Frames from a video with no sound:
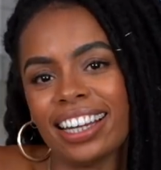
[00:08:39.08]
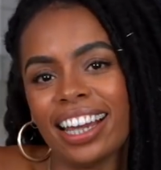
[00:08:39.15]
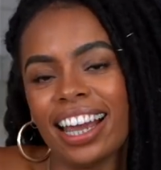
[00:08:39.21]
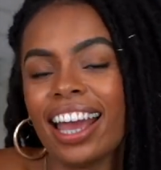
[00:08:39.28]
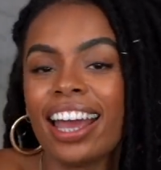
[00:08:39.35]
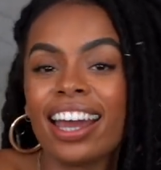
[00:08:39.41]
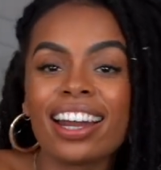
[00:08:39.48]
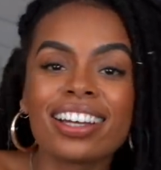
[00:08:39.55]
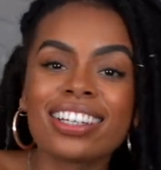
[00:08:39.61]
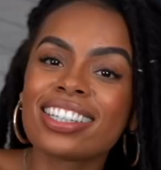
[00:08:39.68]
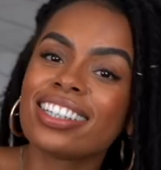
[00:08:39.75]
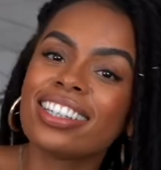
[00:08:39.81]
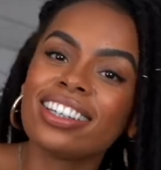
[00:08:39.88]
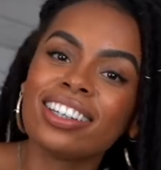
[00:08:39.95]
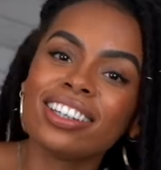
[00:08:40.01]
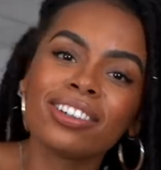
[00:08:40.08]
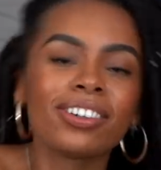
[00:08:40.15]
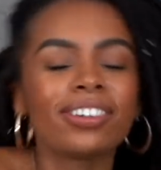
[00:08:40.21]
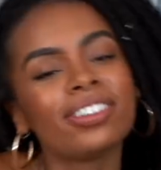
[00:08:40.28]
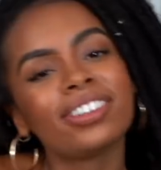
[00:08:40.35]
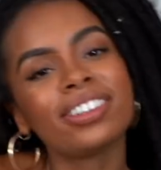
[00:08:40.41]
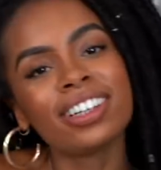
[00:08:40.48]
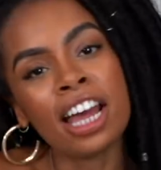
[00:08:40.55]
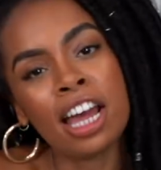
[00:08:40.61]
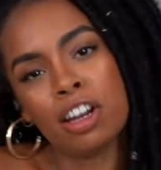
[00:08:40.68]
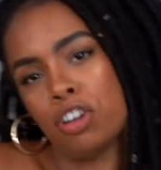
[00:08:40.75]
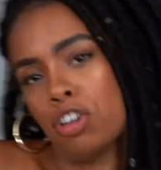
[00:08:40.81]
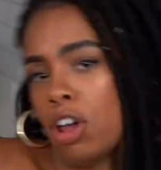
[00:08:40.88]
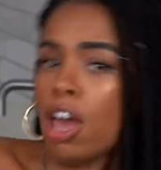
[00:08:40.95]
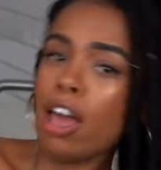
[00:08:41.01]
And I'll see you all
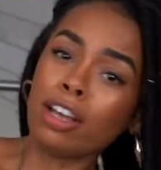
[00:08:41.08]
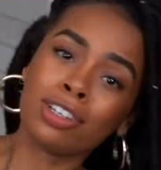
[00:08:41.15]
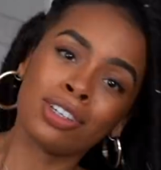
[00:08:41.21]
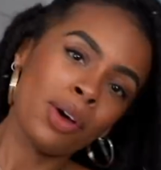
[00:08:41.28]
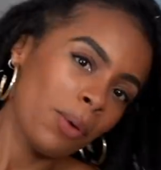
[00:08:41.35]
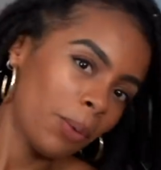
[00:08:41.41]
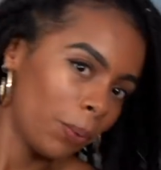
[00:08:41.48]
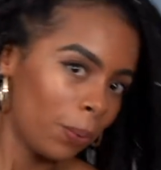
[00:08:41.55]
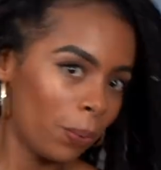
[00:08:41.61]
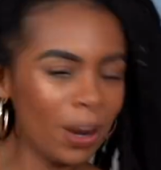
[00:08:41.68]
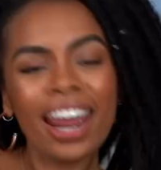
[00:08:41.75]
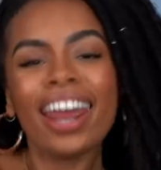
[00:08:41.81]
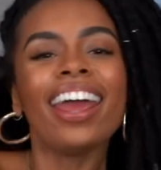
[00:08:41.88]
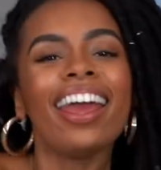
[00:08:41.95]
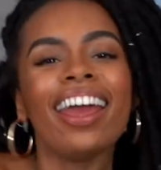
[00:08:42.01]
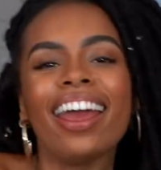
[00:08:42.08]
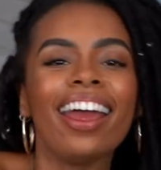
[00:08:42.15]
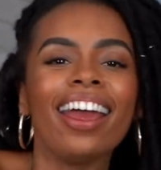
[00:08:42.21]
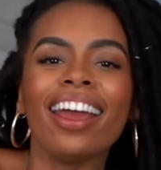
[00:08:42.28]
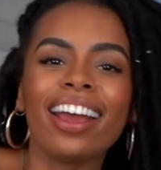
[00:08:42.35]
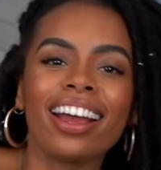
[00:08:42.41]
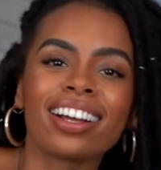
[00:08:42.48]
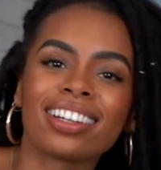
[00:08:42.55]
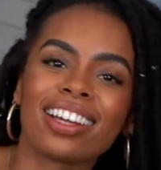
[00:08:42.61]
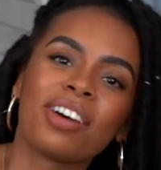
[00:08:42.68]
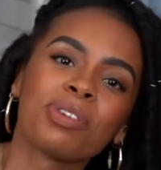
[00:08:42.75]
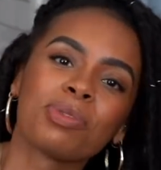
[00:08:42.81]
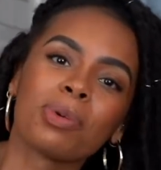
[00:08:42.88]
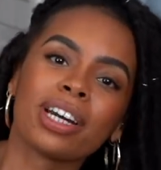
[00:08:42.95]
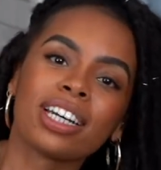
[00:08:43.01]
next week. That
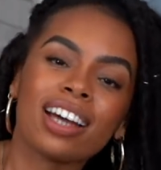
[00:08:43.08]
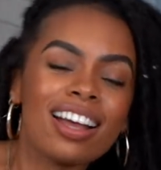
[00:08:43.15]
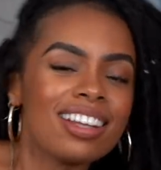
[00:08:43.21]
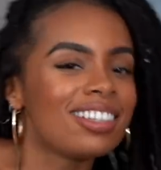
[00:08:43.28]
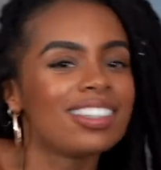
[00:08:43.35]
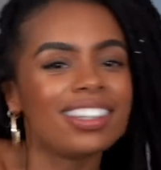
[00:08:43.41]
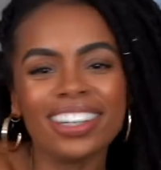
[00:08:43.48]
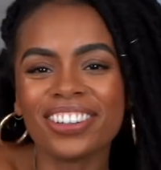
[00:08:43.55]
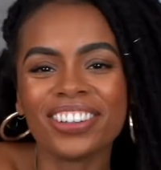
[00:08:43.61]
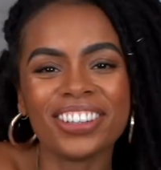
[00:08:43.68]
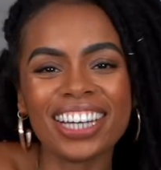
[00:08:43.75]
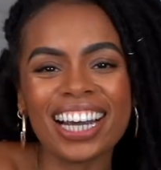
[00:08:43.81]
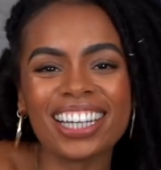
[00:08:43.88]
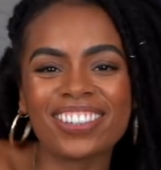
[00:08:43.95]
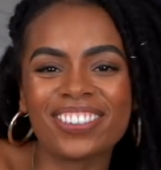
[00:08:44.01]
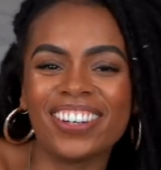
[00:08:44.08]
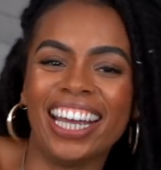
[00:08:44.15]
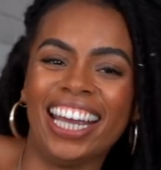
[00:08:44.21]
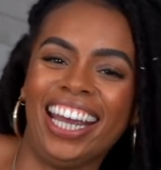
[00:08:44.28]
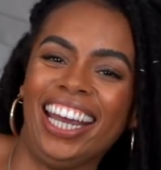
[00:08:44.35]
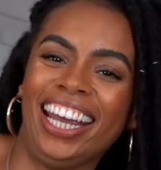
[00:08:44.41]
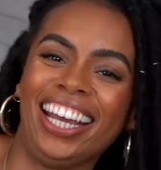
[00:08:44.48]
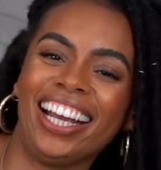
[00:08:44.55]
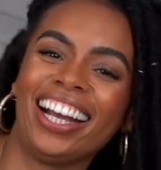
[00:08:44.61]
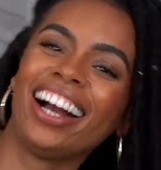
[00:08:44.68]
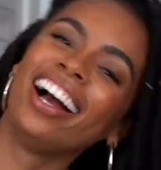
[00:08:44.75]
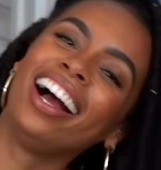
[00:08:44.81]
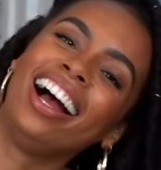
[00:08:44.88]
was weird. I'll see you all next week.